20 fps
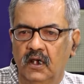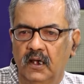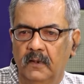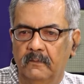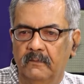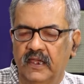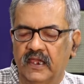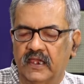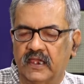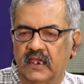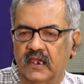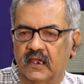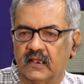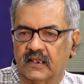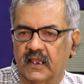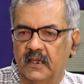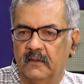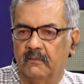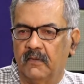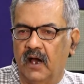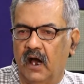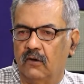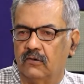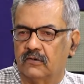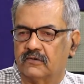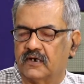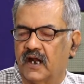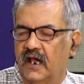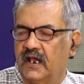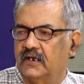making them
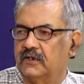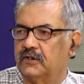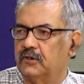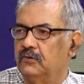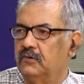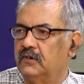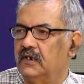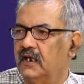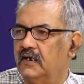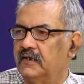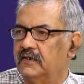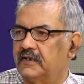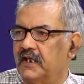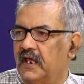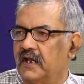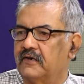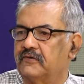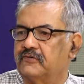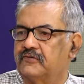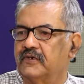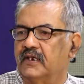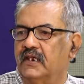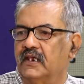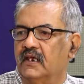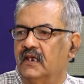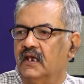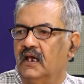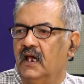outright union territory,